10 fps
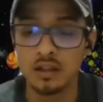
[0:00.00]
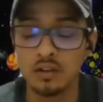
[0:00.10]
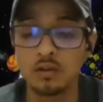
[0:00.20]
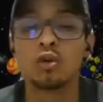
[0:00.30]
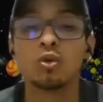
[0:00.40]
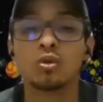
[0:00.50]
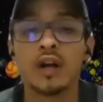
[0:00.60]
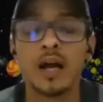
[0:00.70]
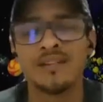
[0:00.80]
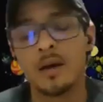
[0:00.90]
cooler,
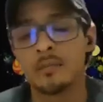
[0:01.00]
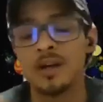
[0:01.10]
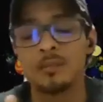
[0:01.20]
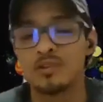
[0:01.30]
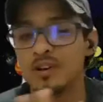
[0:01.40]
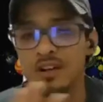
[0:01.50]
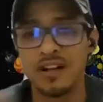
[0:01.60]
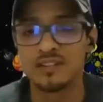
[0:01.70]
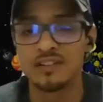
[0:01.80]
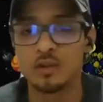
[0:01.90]
I'm sorry, not
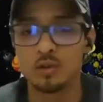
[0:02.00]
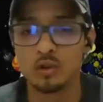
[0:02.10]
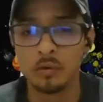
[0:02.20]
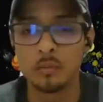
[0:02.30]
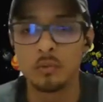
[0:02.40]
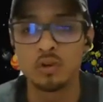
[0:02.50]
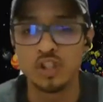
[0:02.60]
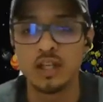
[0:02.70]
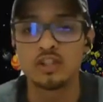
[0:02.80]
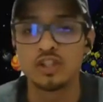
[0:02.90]
to say cooler, but the more
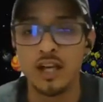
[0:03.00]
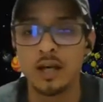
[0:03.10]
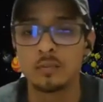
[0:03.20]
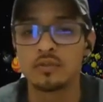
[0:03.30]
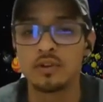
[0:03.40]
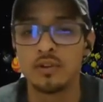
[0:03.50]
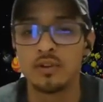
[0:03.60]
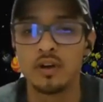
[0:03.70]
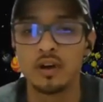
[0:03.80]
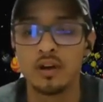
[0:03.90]
challenging apps,
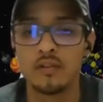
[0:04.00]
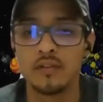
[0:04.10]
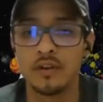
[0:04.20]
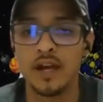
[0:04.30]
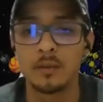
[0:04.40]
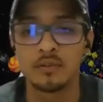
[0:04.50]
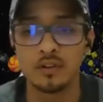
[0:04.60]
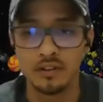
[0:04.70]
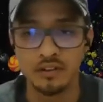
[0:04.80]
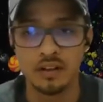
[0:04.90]
the apps that are
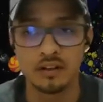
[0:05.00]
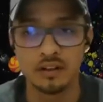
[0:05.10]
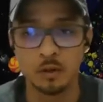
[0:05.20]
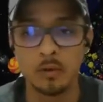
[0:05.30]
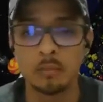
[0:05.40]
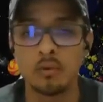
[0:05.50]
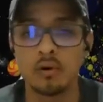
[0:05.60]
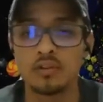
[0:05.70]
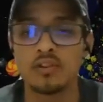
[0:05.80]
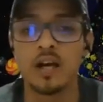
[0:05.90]
going to take a little bit
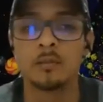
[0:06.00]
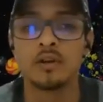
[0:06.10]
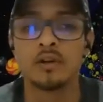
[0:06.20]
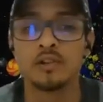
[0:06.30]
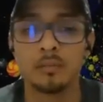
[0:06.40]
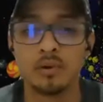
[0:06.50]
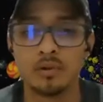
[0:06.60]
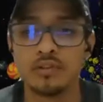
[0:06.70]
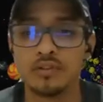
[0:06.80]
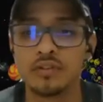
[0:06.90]
more time to
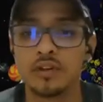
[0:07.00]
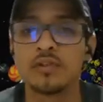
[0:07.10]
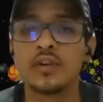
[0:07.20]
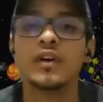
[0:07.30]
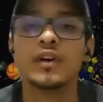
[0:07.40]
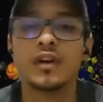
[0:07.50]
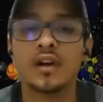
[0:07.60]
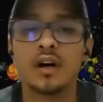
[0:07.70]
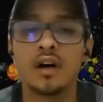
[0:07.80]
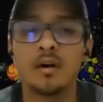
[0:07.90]
build and stuff.
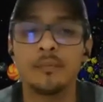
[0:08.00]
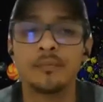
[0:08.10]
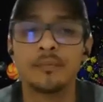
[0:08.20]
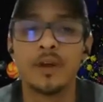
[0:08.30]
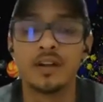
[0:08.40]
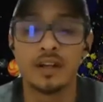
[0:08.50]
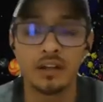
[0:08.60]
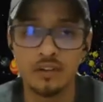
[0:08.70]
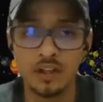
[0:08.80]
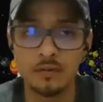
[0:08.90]
And like I
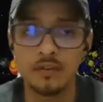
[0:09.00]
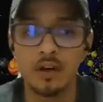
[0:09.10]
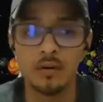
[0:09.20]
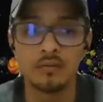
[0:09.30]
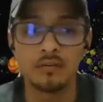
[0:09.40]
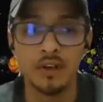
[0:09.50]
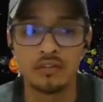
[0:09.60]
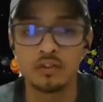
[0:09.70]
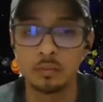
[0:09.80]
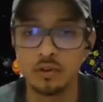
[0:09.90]
said, if the less
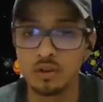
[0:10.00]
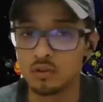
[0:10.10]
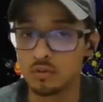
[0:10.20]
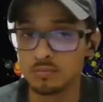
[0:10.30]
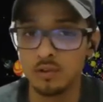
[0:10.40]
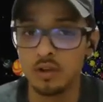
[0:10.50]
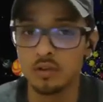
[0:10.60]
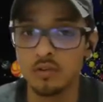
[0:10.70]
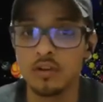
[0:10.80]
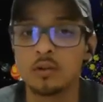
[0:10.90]
experienced
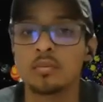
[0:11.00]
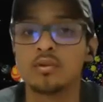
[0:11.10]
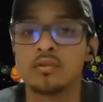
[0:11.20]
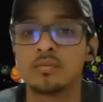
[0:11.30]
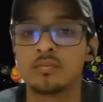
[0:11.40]
developers